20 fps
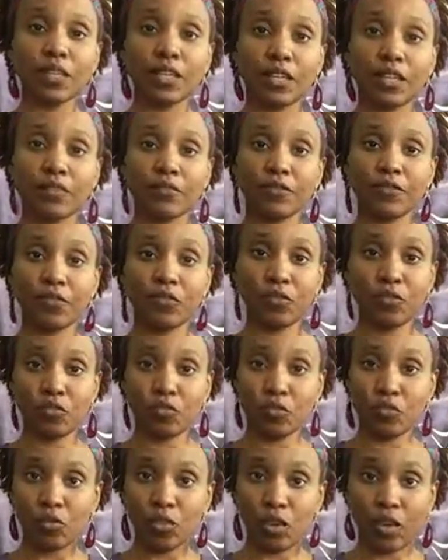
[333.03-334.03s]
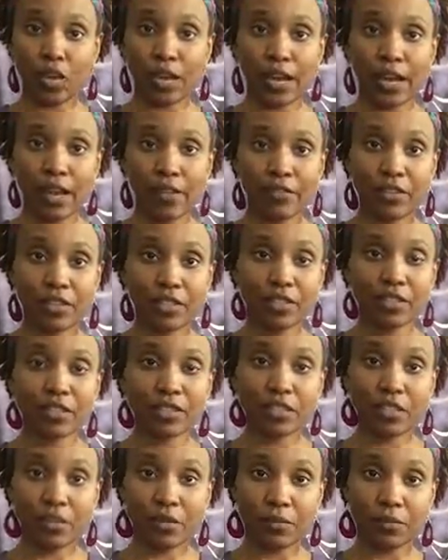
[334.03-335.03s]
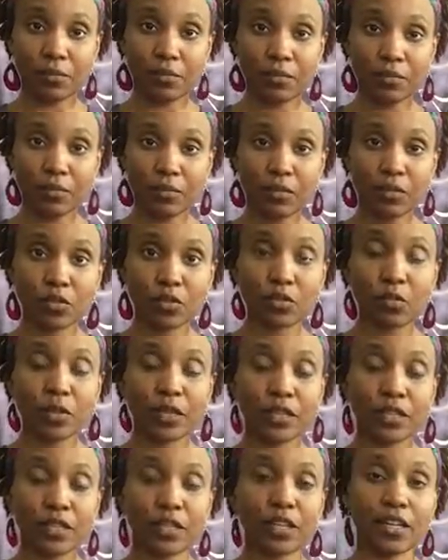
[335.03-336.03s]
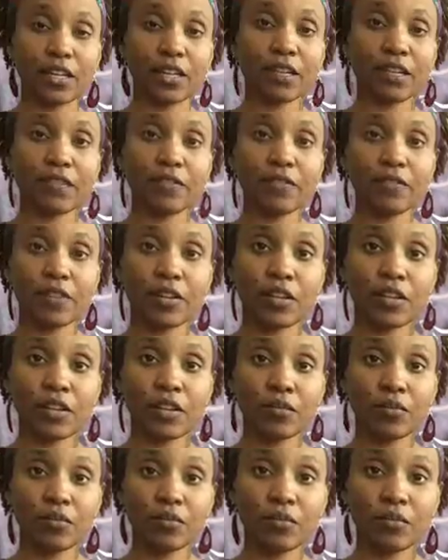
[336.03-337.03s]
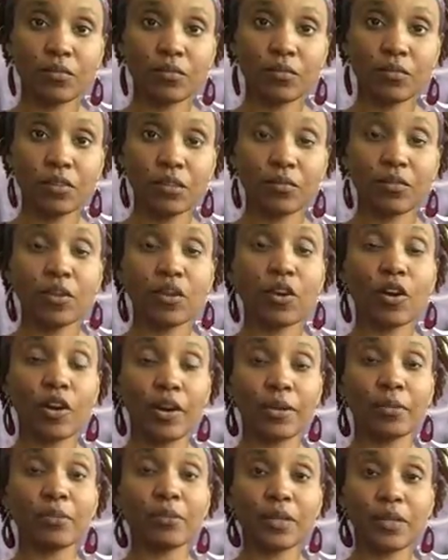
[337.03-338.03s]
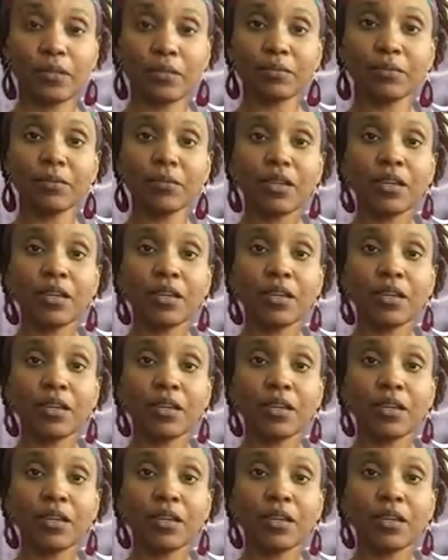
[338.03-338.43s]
if you are having some quickening of your heartbeat.